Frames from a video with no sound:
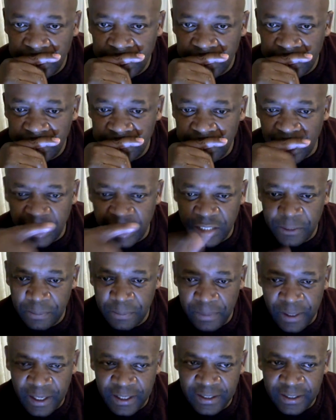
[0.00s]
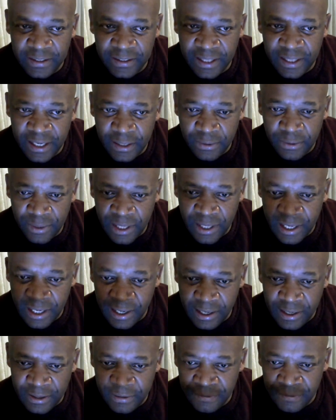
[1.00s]
touch base there. You can
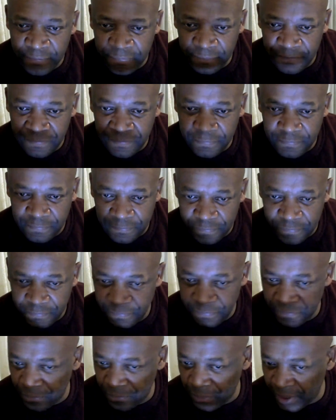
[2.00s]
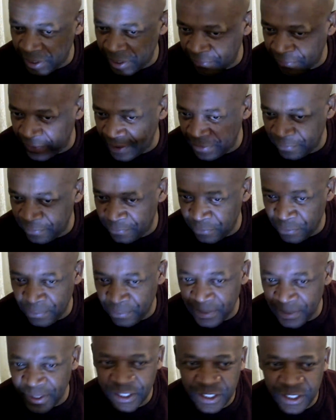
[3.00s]
leave whatever
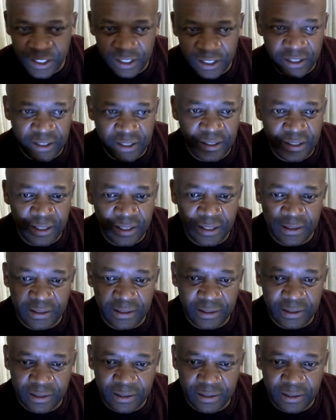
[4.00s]
information and